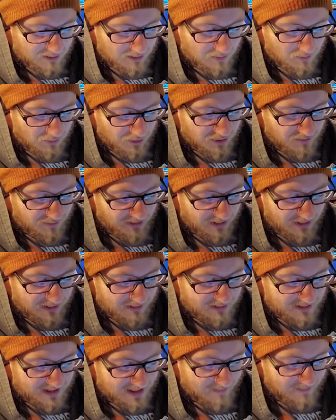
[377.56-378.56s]
which may
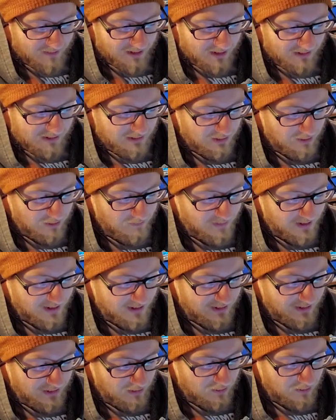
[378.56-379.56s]
contaminate nearby
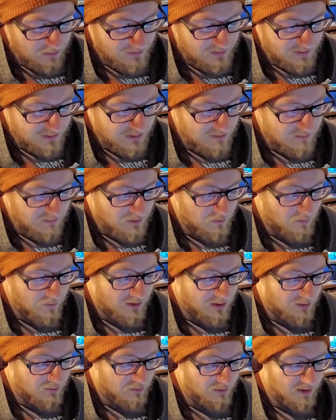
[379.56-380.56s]
ecosystems when
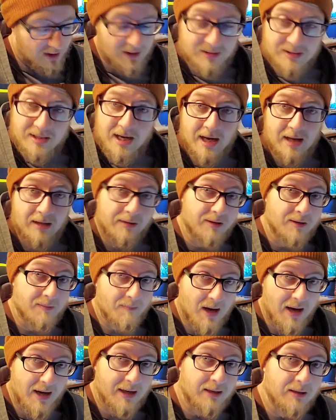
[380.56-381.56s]
it drains out of the
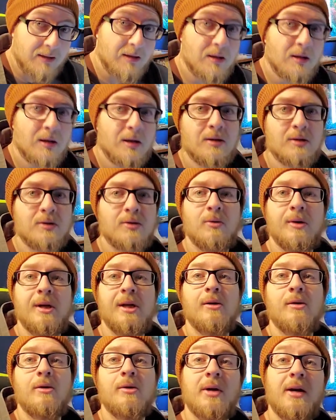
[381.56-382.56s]
mine. So
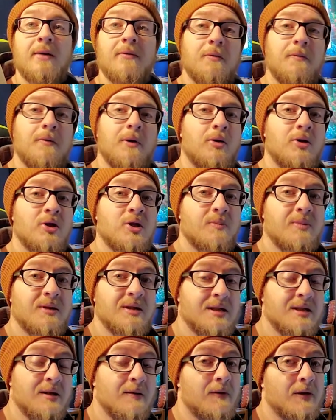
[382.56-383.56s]
here you have a very
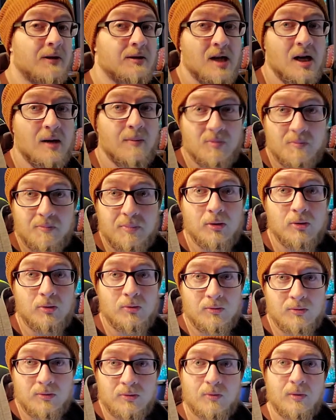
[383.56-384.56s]
specific type of
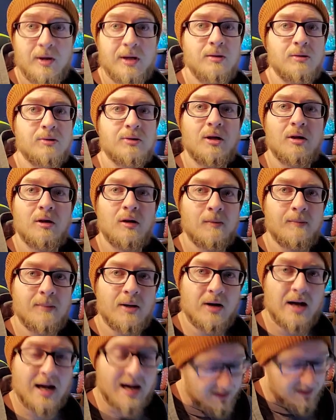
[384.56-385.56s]
pollutant, right? You're talking
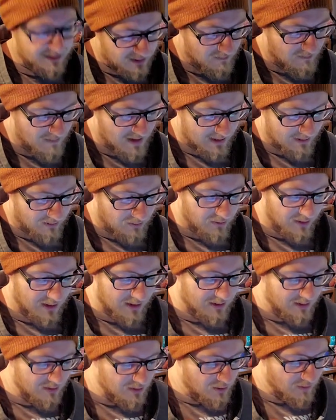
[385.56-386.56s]
about acid mine
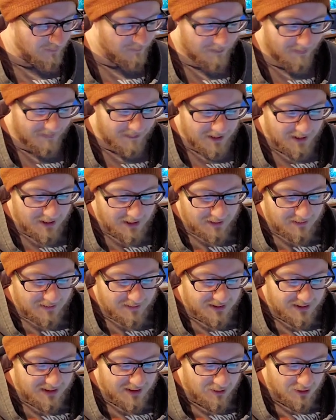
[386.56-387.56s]
drainage.
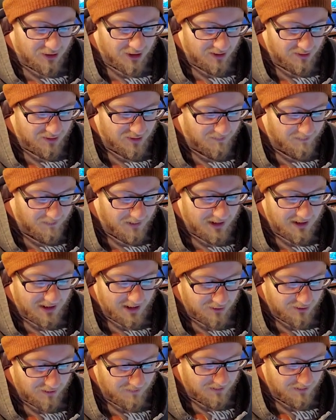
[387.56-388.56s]
This can change the pH of